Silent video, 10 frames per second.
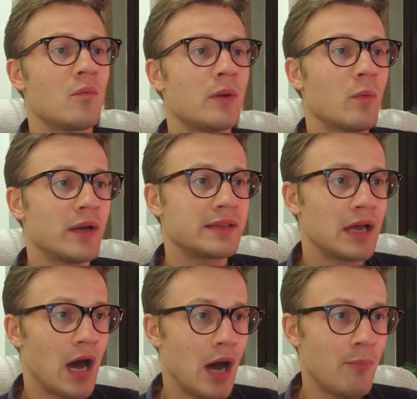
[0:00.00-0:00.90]
We went
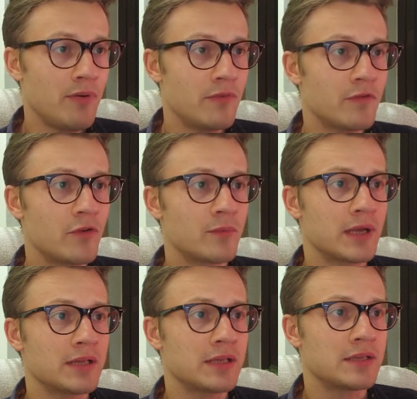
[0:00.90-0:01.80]
up, we formed
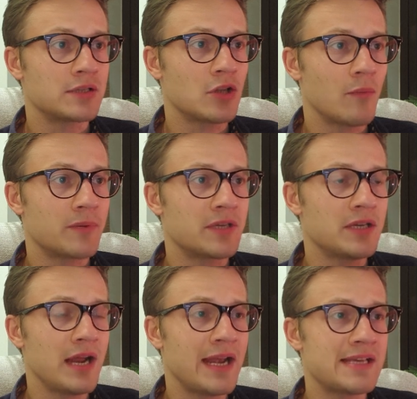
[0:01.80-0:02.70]
another top
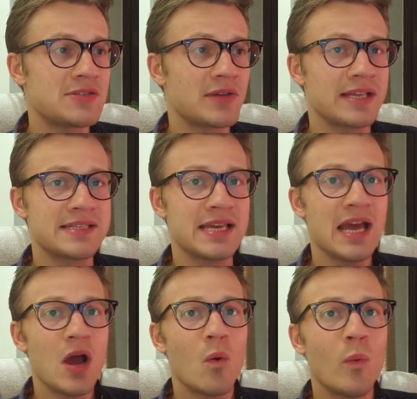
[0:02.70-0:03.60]
here. And as you can see,
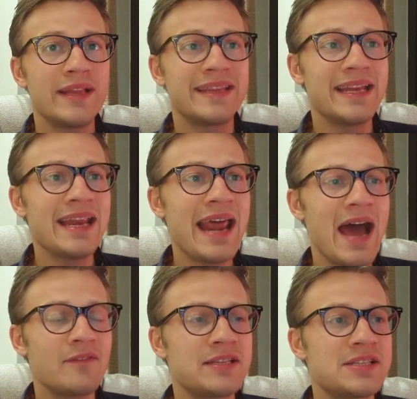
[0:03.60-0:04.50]
we didn't
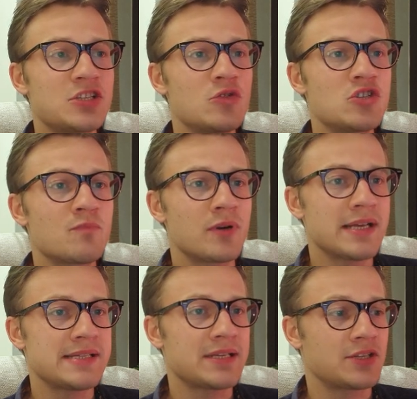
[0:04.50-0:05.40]
have these huge
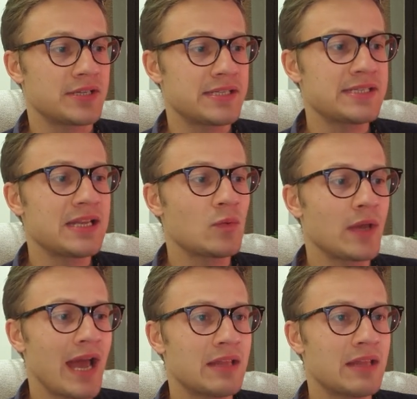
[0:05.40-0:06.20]
price increases that we